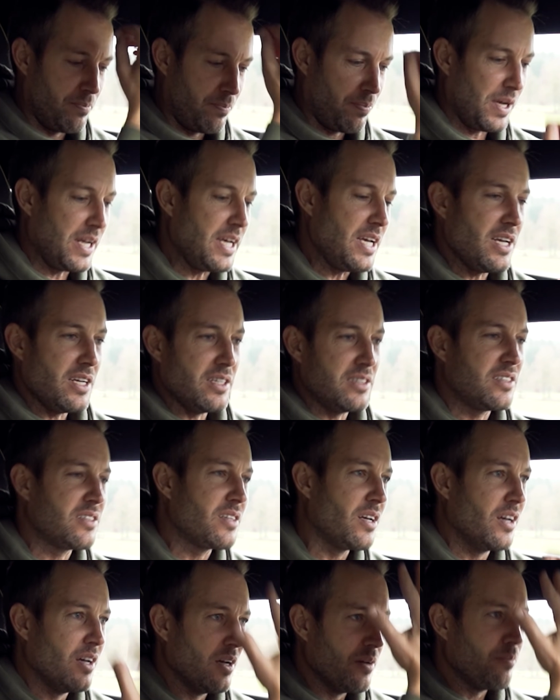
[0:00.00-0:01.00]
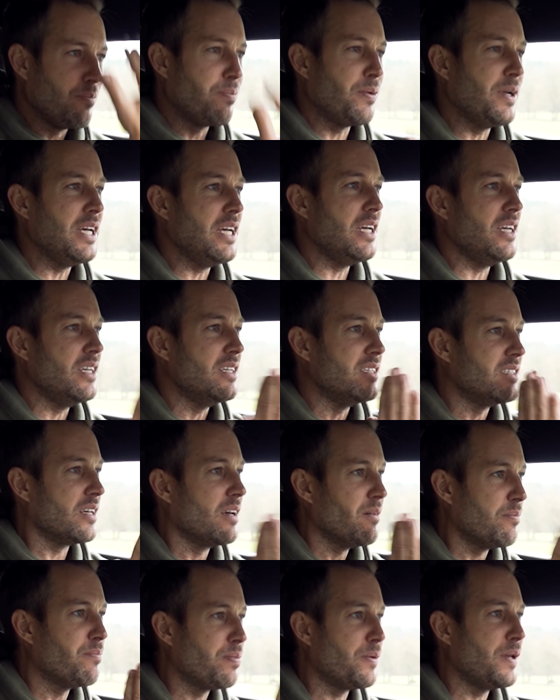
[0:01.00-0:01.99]
please, please,
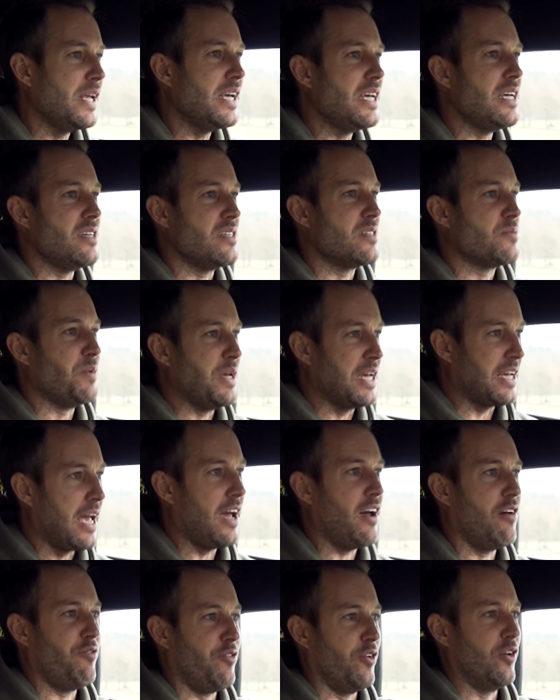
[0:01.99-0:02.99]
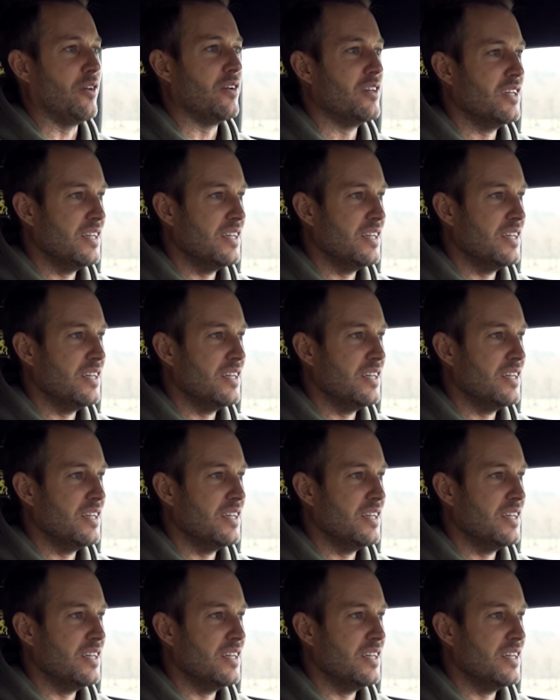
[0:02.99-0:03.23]
please be careful.